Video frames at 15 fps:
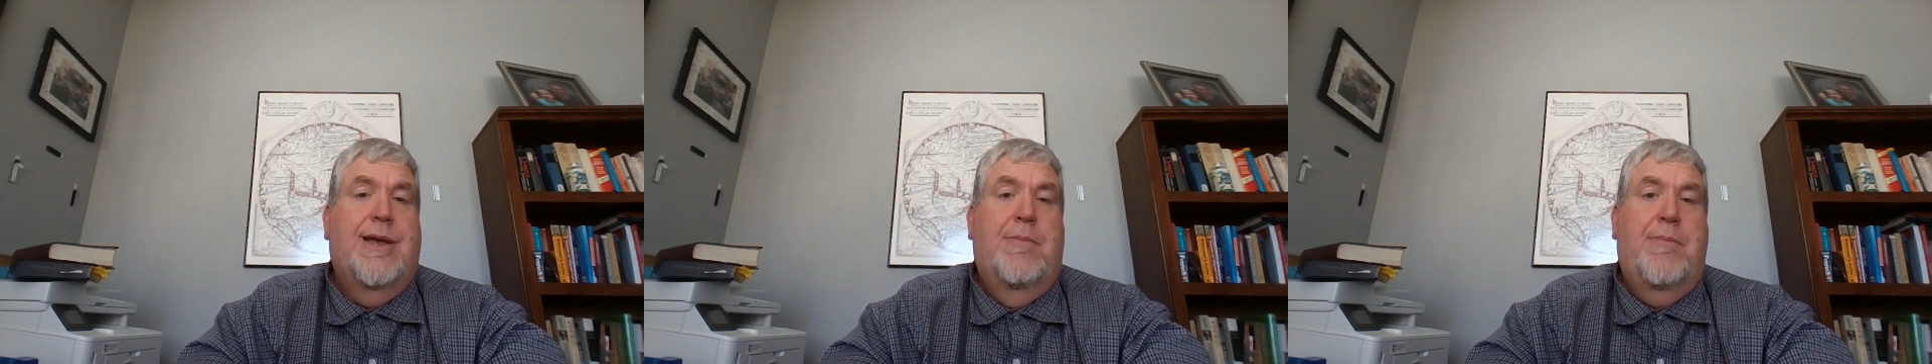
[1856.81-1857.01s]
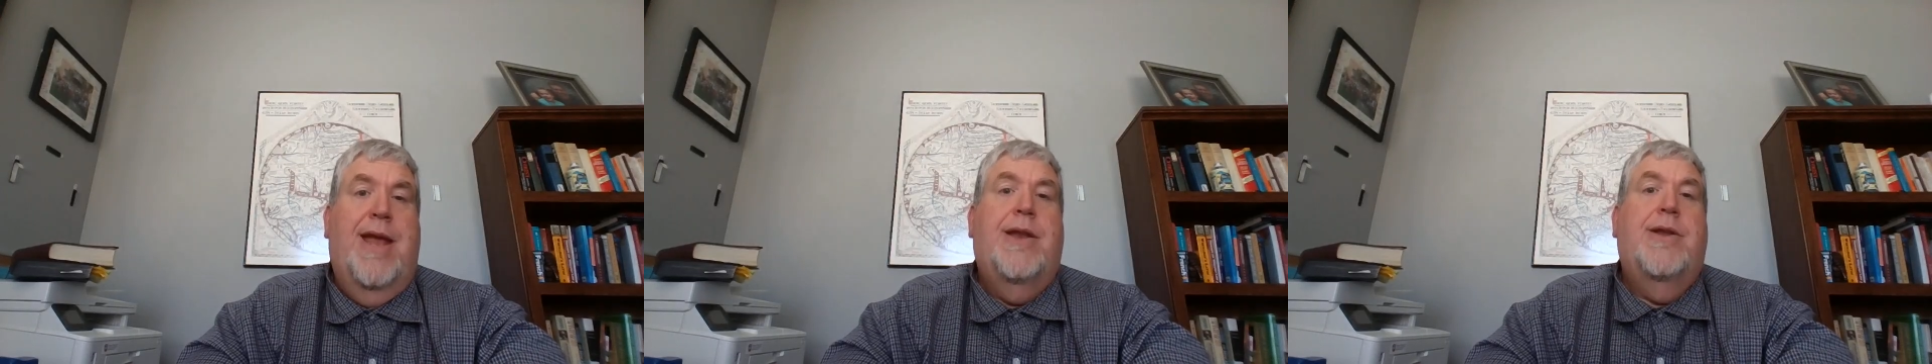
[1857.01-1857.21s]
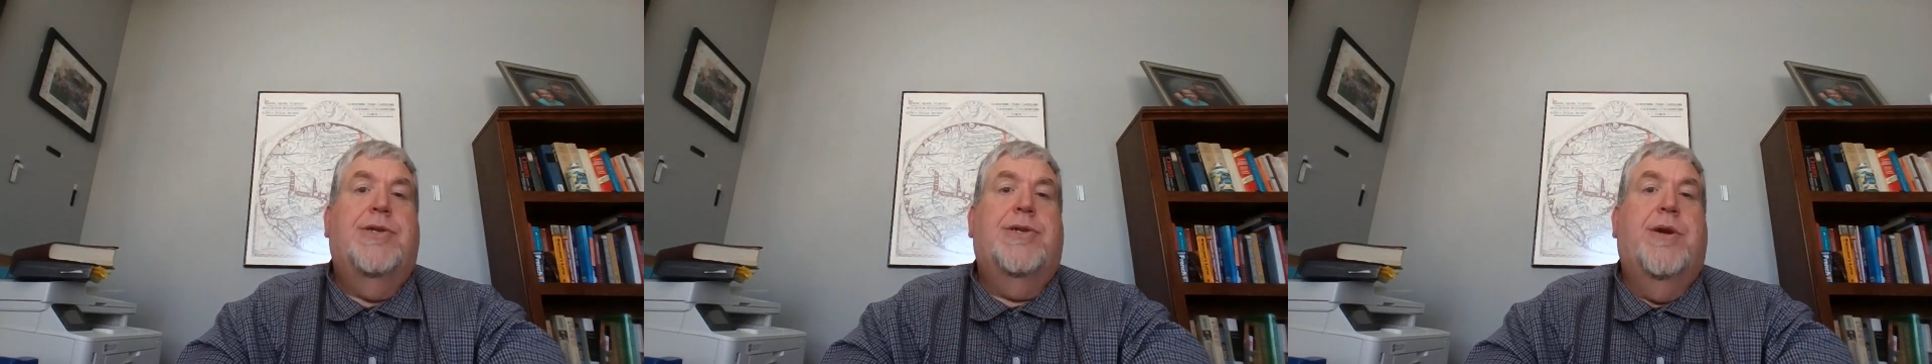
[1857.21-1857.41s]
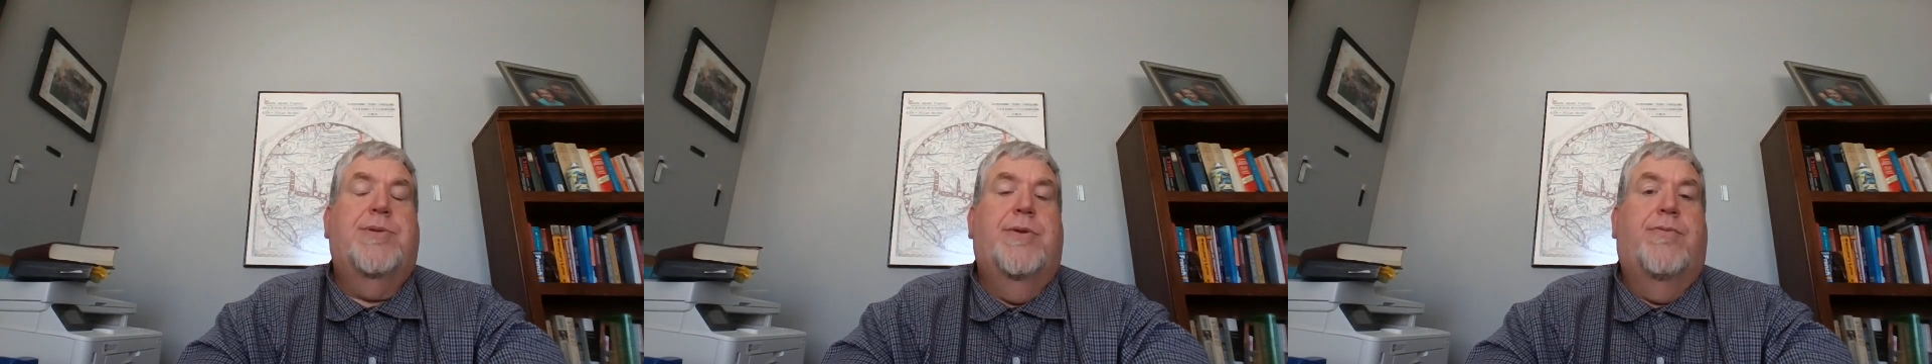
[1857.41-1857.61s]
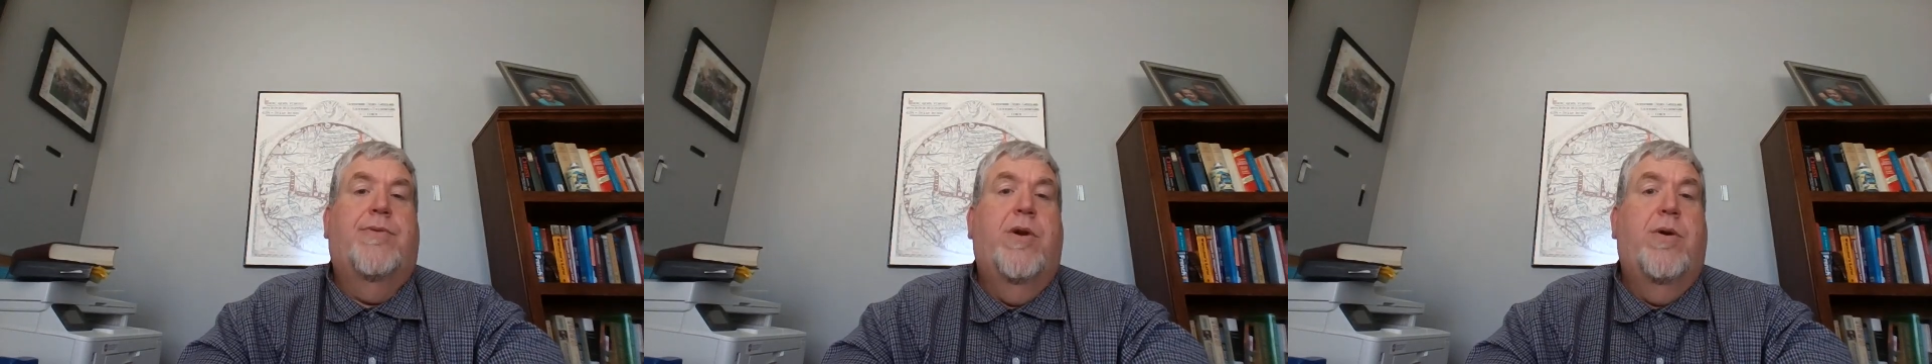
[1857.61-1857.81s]
and
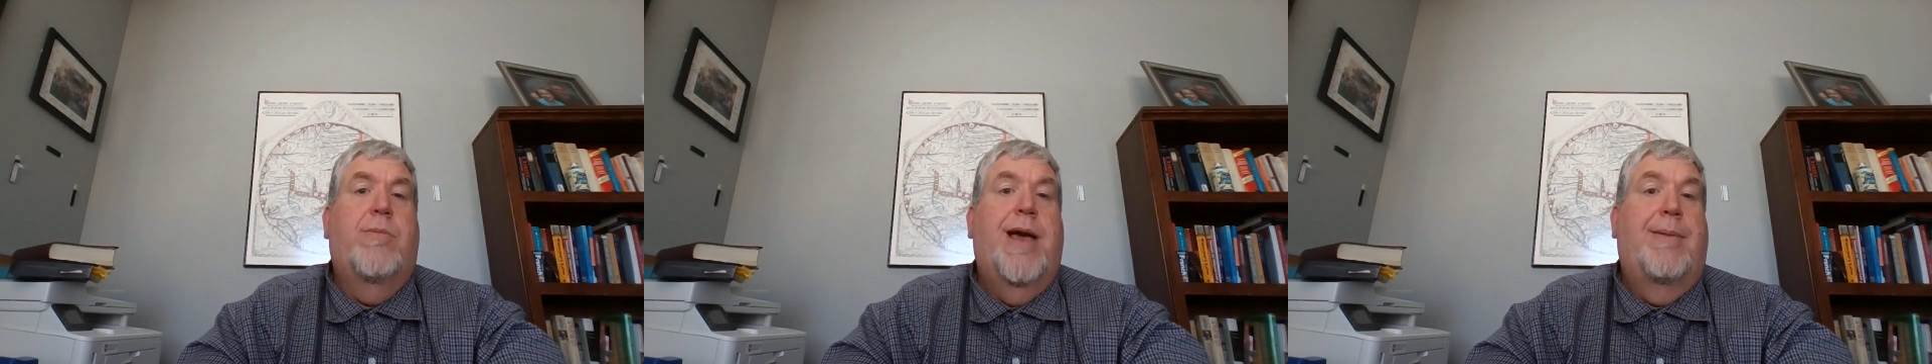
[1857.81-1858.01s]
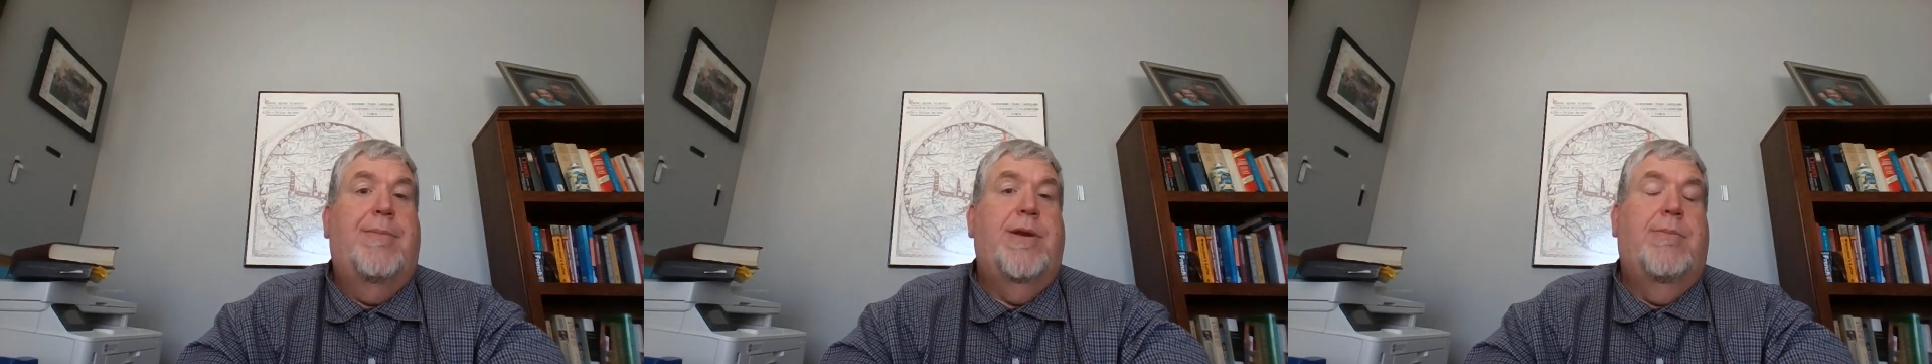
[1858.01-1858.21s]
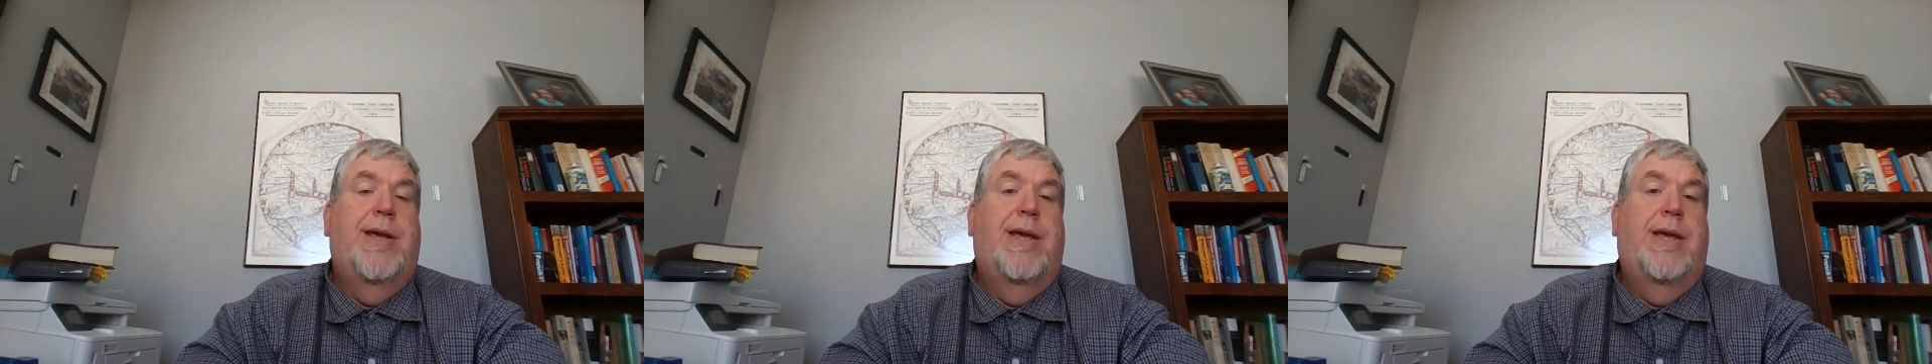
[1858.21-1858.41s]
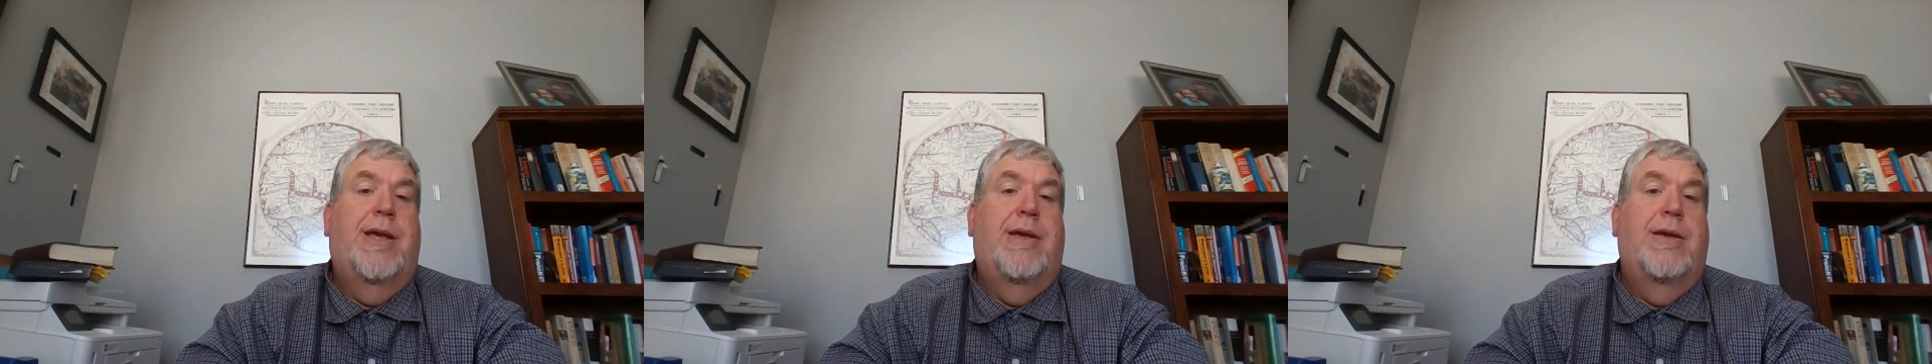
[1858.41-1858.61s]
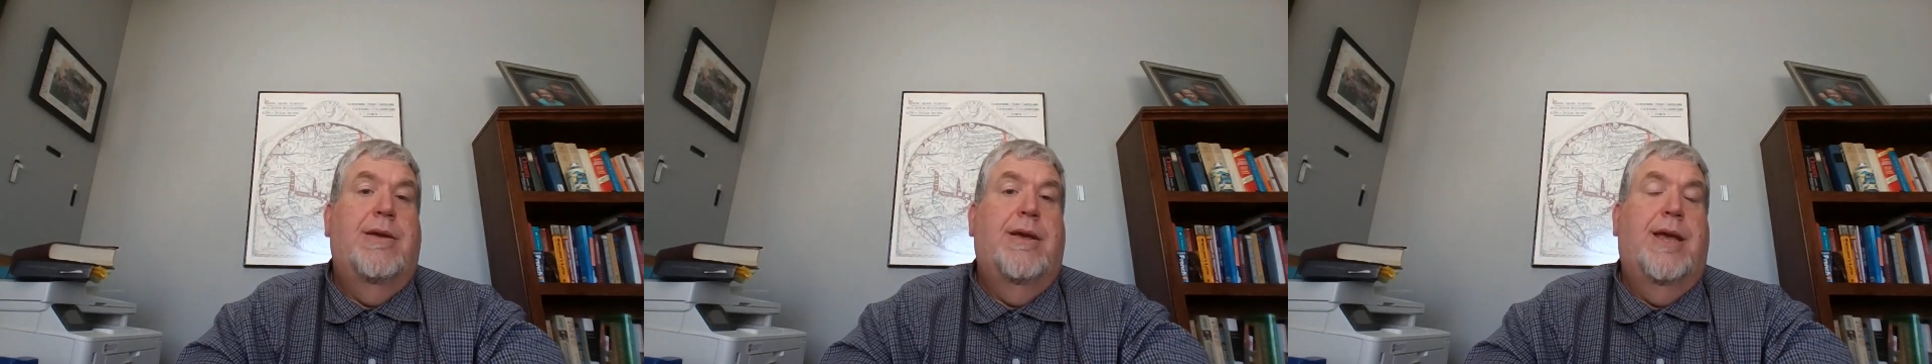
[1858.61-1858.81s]
manuscripts of Rome happened to
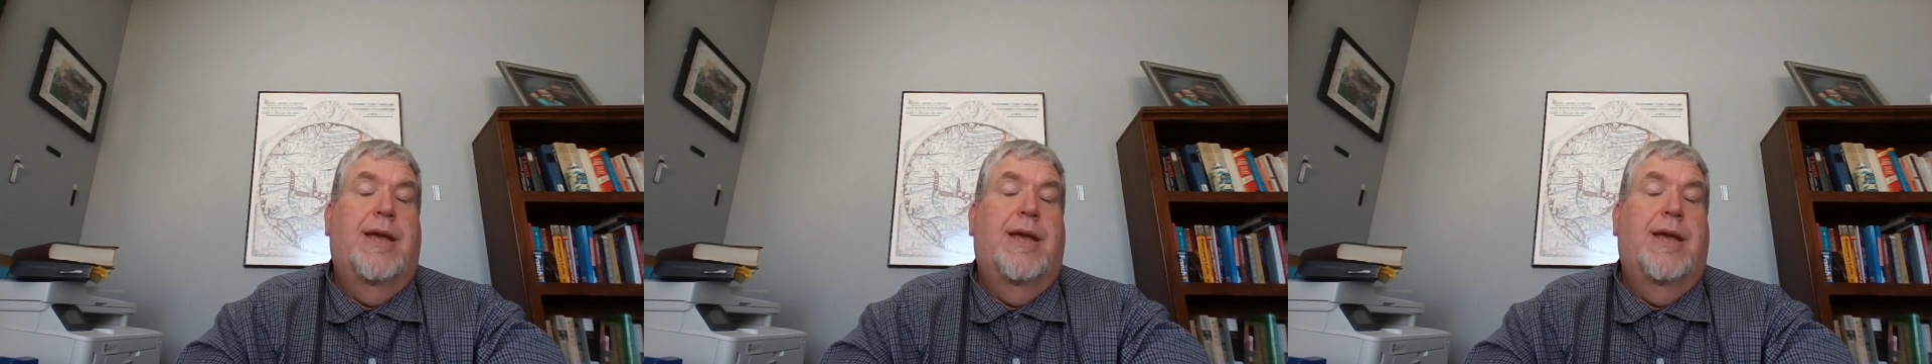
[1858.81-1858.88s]
be